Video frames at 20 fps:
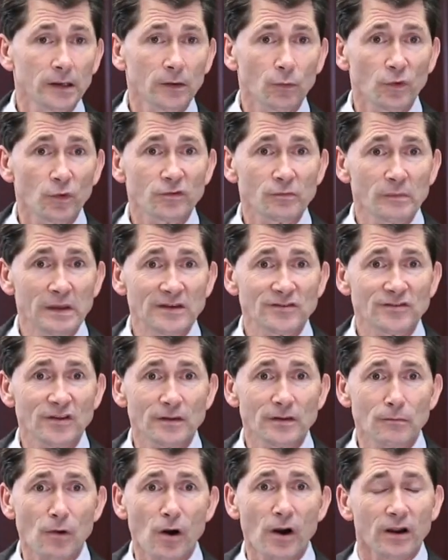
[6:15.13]
which means that
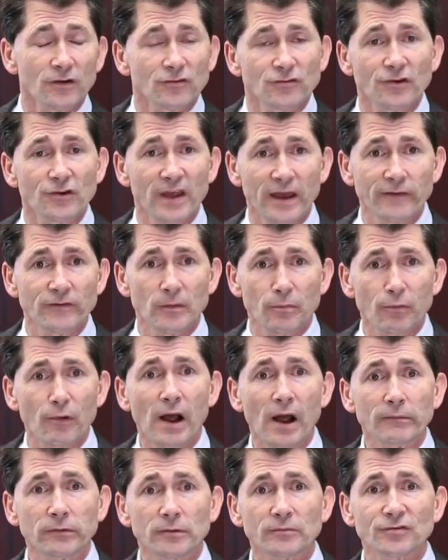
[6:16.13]
the market shouldn't have any
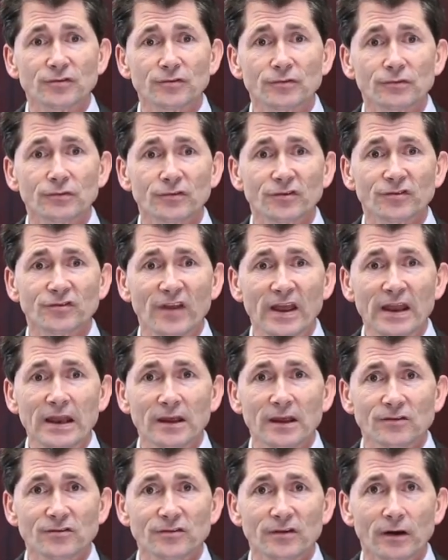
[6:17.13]
problems
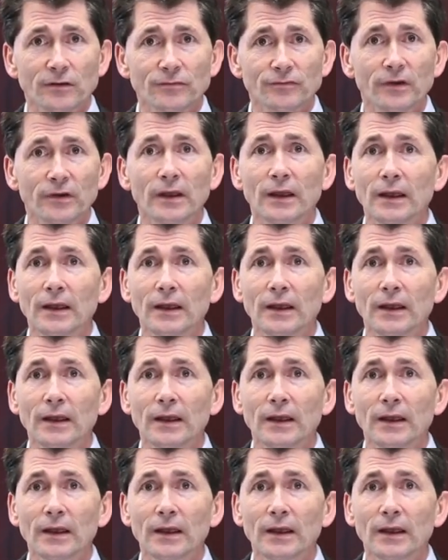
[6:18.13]
sustaining itself.